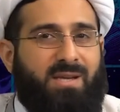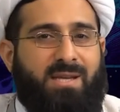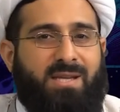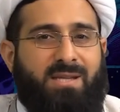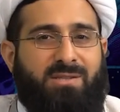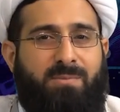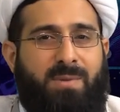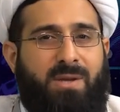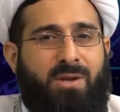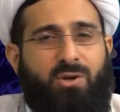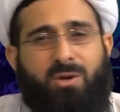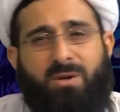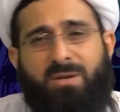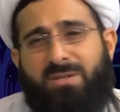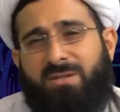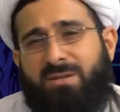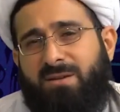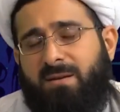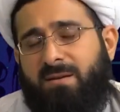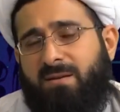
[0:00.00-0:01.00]
it's
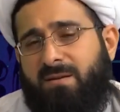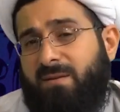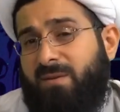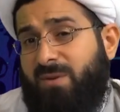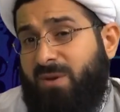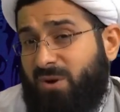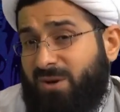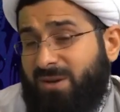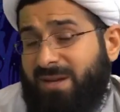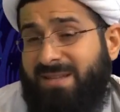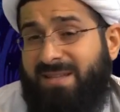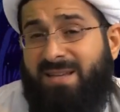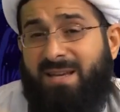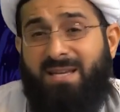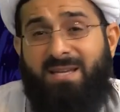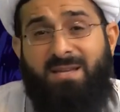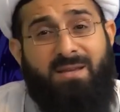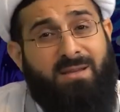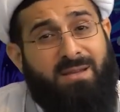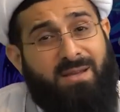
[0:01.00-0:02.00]
because,
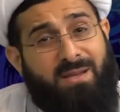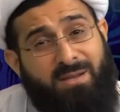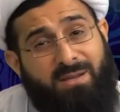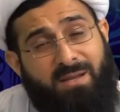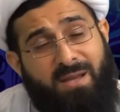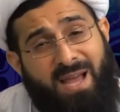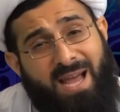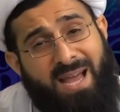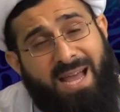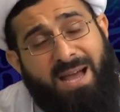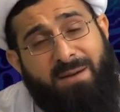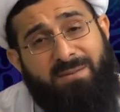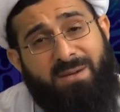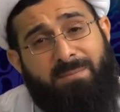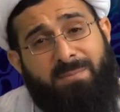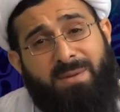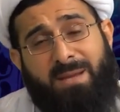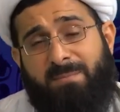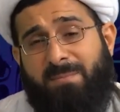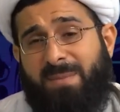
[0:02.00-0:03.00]
honestly, I
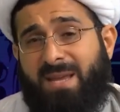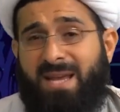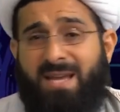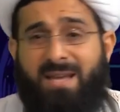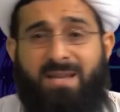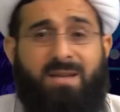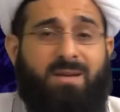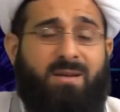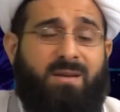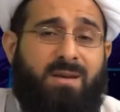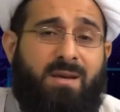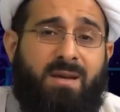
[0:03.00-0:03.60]
haven't been paid,